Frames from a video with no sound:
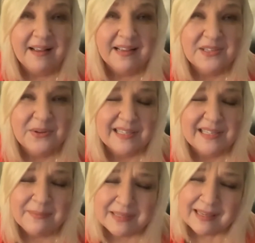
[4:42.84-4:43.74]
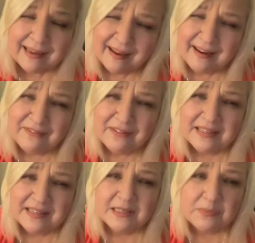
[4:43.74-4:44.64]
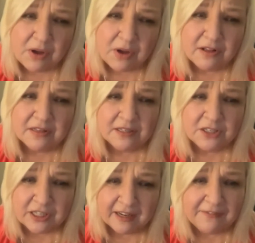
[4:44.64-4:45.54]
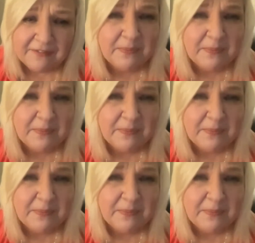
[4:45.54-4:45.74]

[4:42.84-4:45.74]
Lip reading: So it seems like kind of a small shift,